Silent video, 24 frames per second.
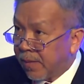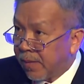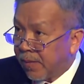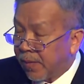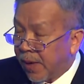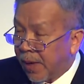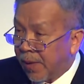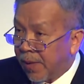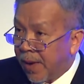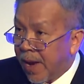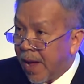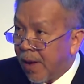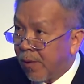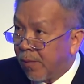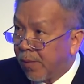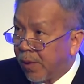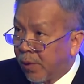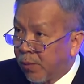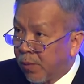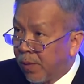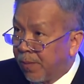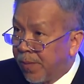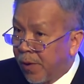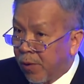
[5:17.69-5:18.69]
well, now
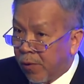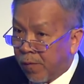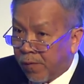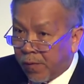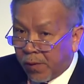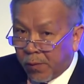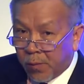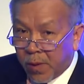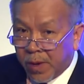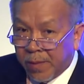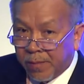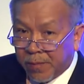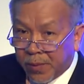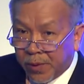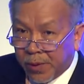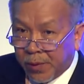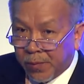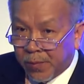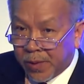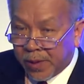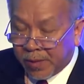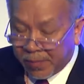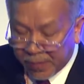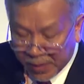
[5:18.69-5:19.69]
it will be over 1.1
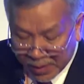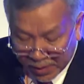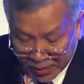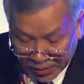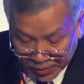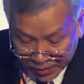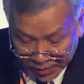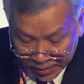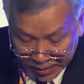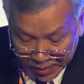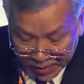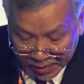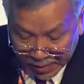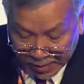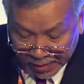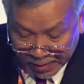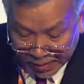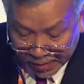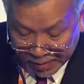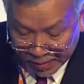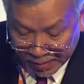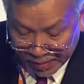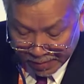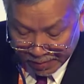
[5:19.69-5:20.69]
million
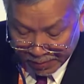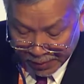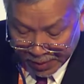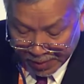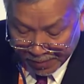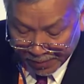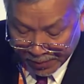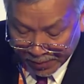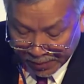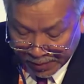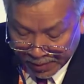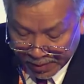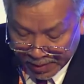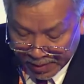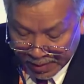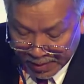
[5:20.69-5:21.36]
people.